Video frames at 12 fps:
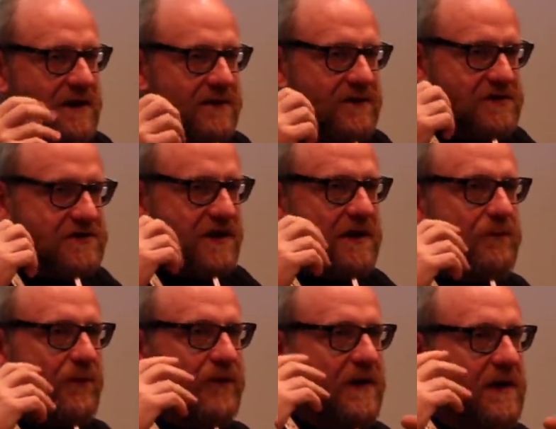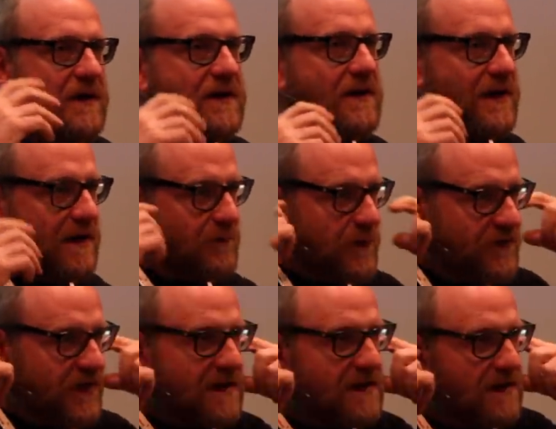in the shape of the ear canal,
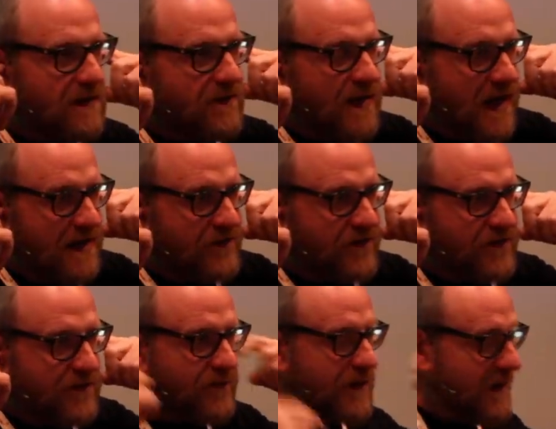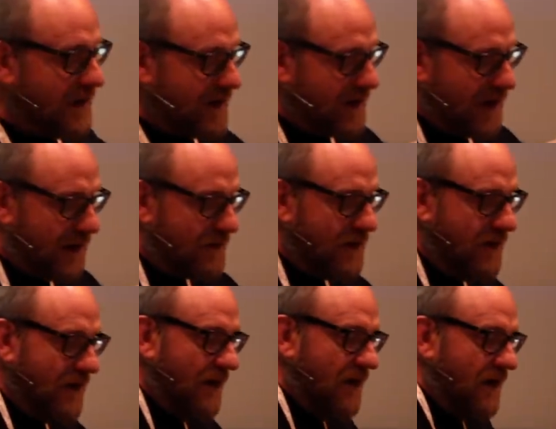particularly the exit of the ear canal,
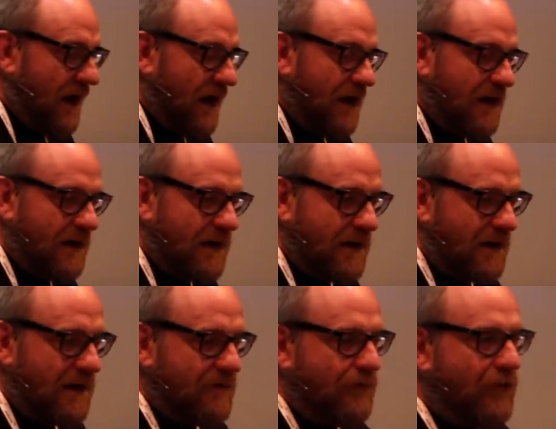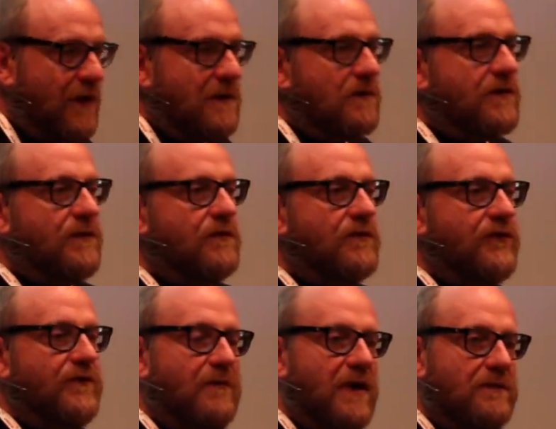uh, will cause
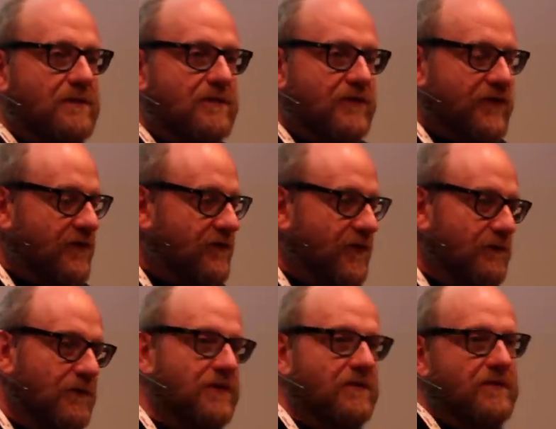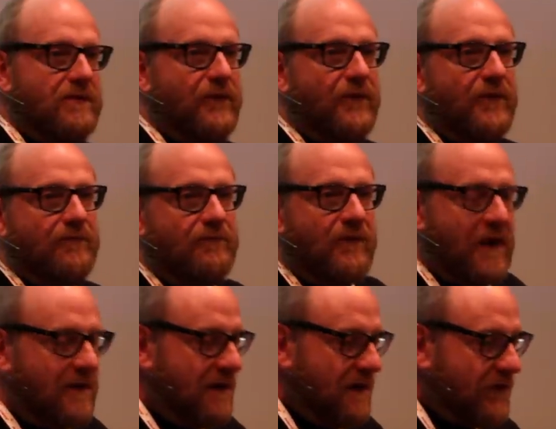the mould to move.
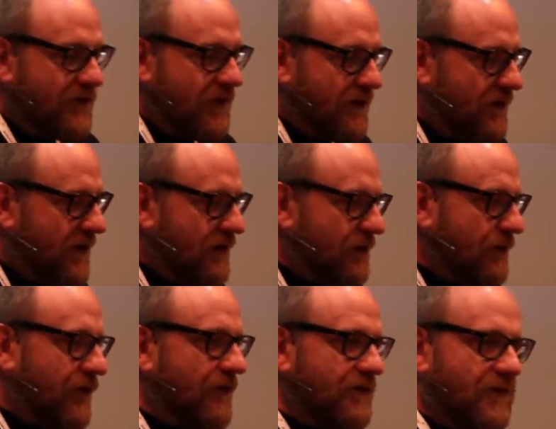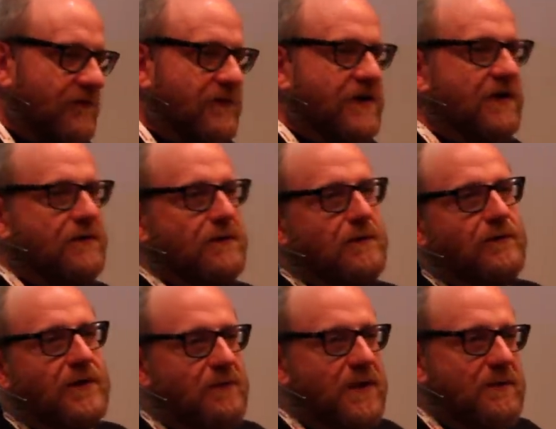So there's all sorts of goo
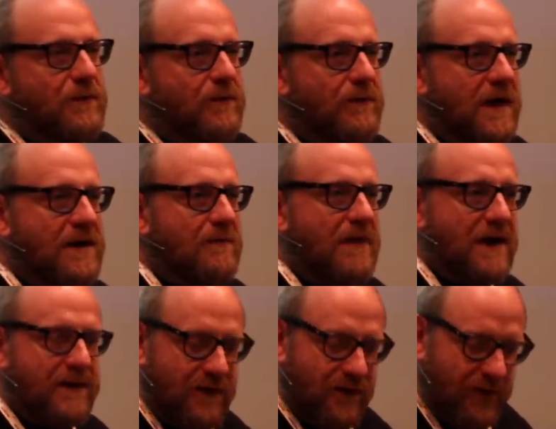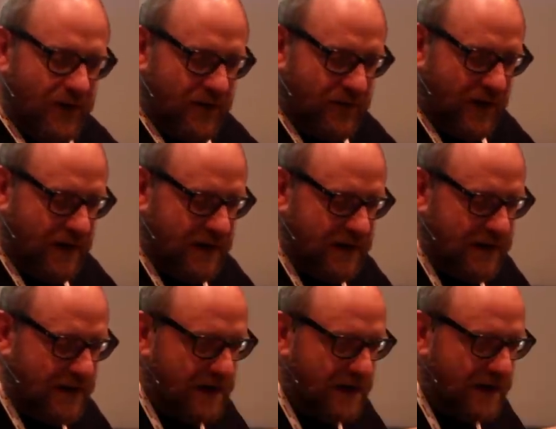that people recommend that
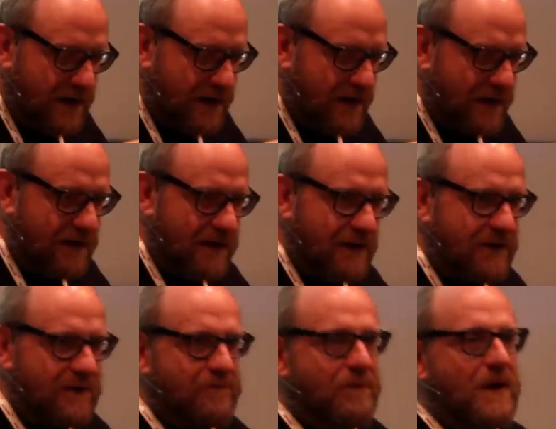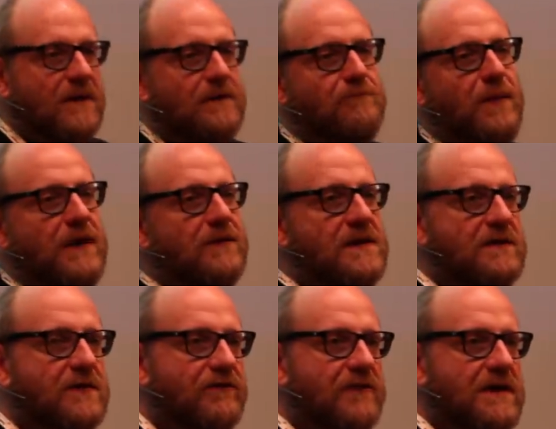they uh, ba barrier
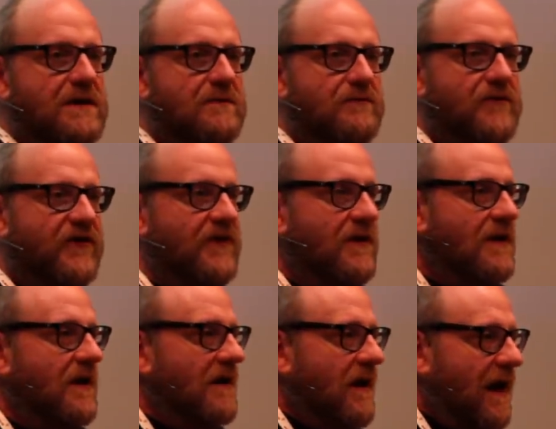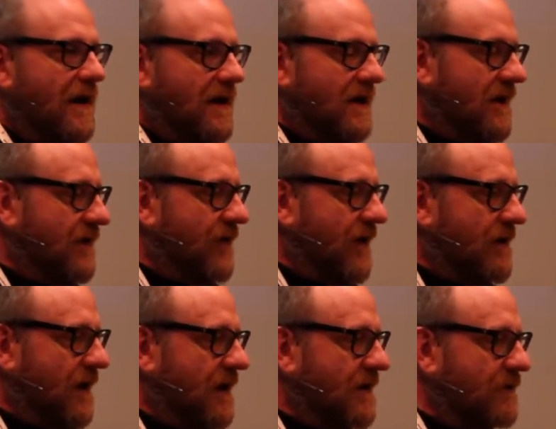creams. Uh, there
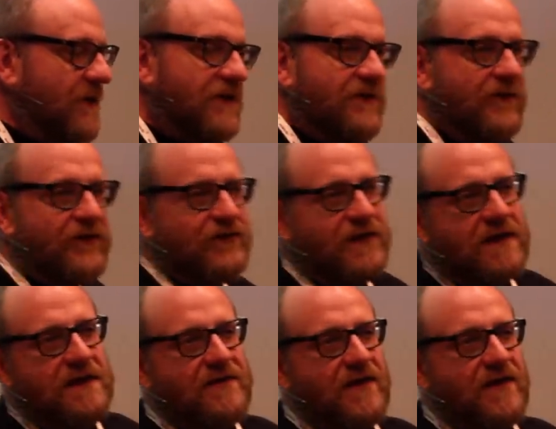are little bits of sticky